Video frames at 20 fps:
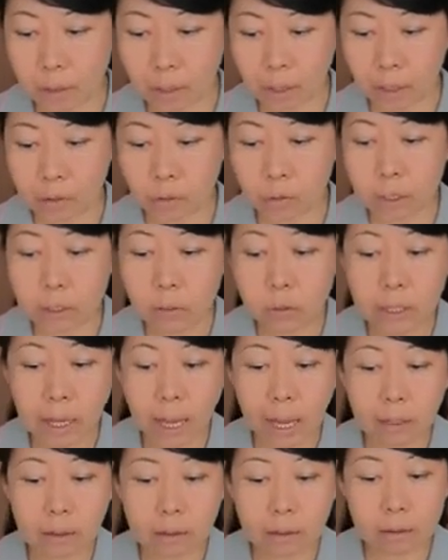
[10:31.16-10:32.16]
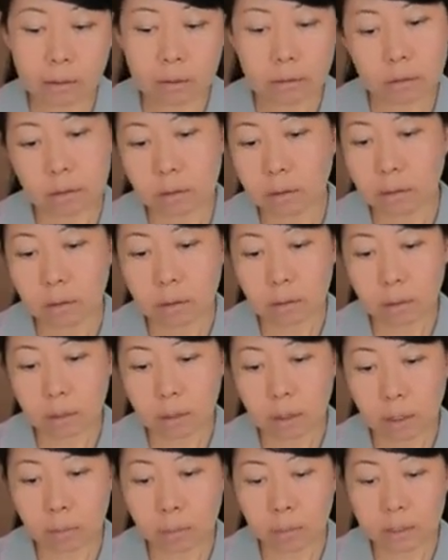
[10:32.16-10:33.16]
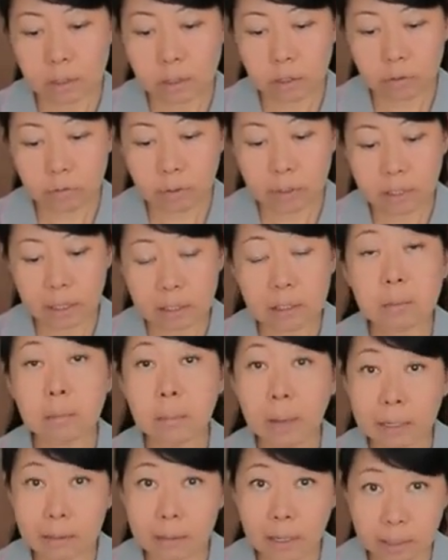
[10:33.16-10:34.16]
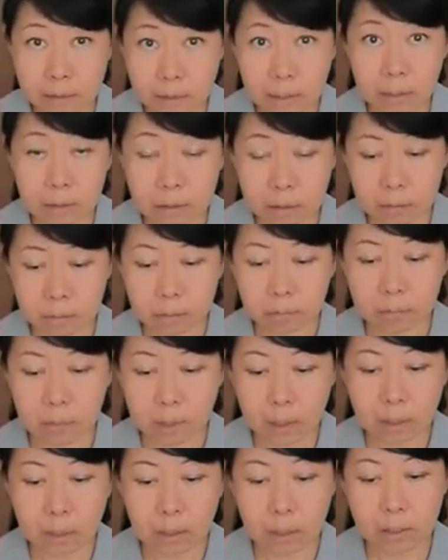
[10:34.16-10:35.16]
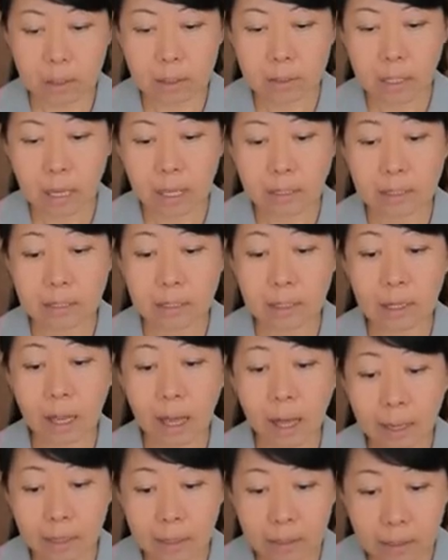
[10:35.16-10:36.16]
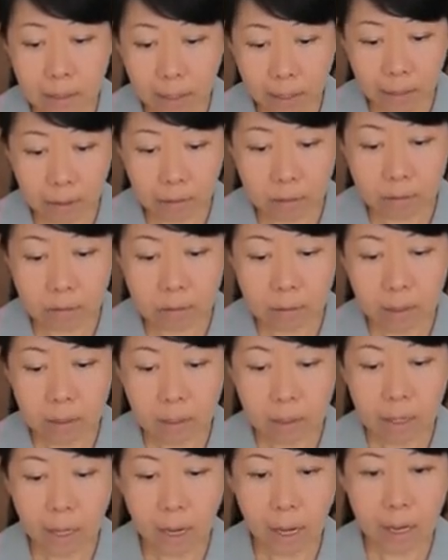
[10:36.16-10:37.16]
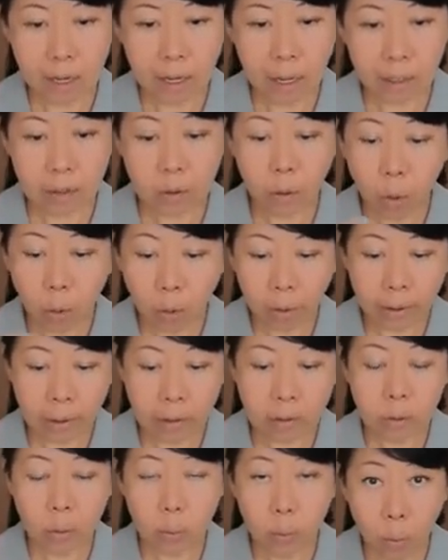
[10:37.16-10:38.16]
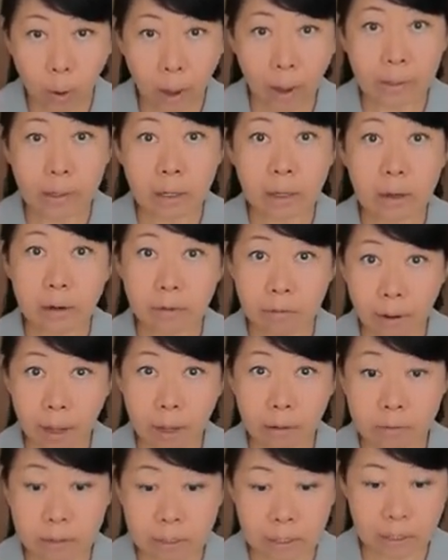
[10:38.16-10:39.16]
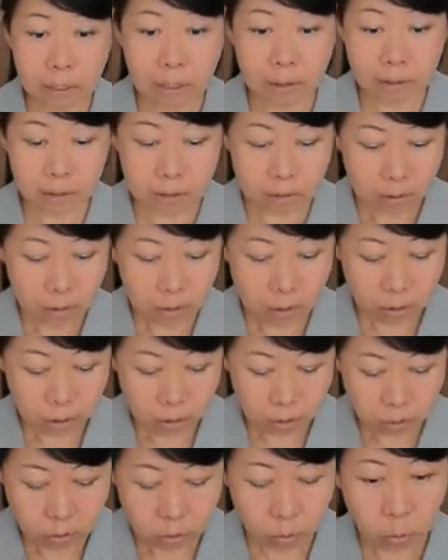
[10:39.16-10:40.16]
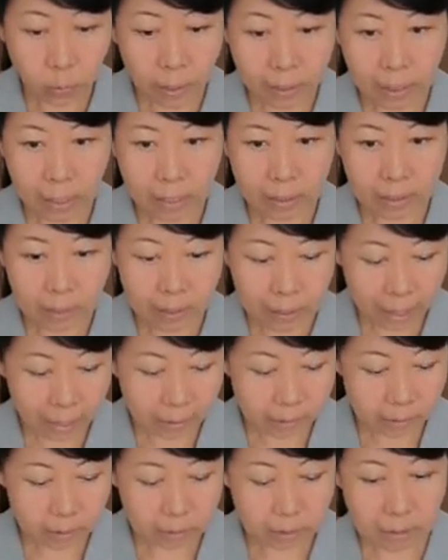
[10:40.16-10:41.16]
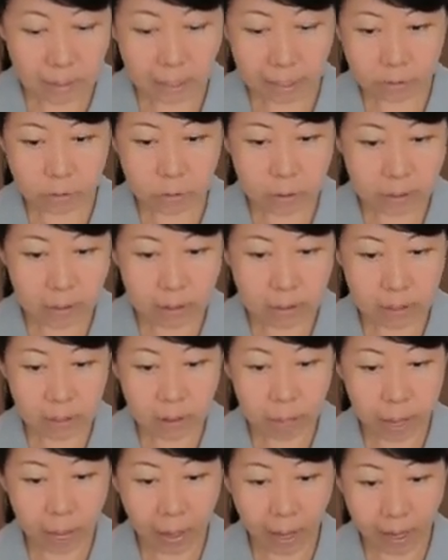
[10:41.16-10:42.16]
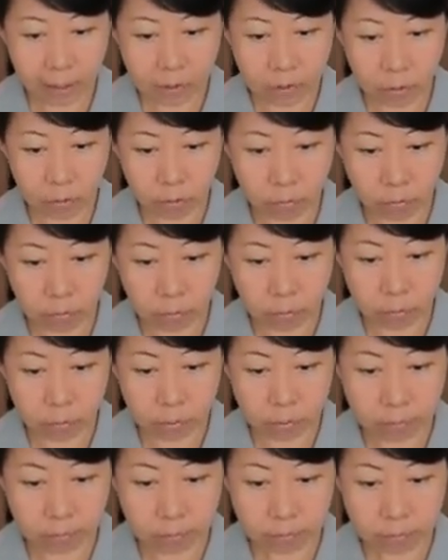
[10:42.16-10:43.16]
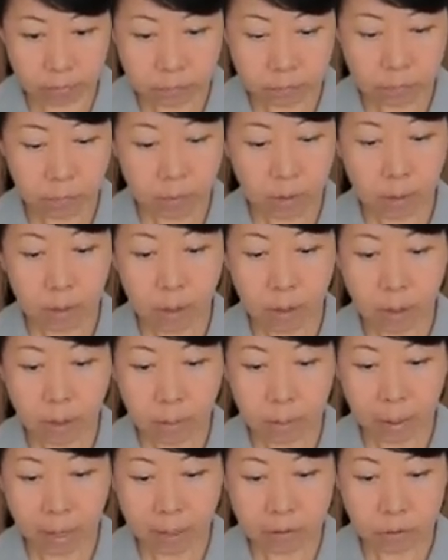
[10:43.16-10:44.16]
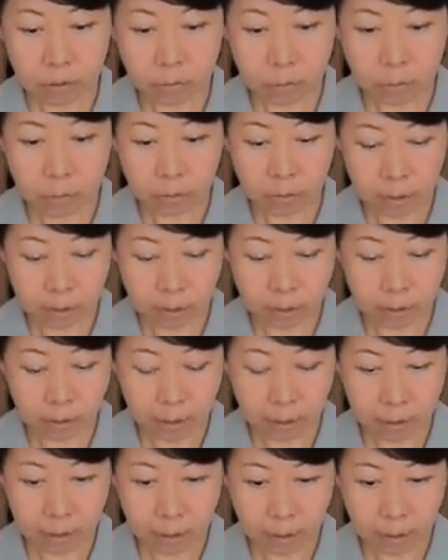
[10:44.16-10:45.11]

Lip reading: and you need to get a material that's magnetic. In this case, it's an iron nail, and I coil wire around it. So when I let electricity pass through the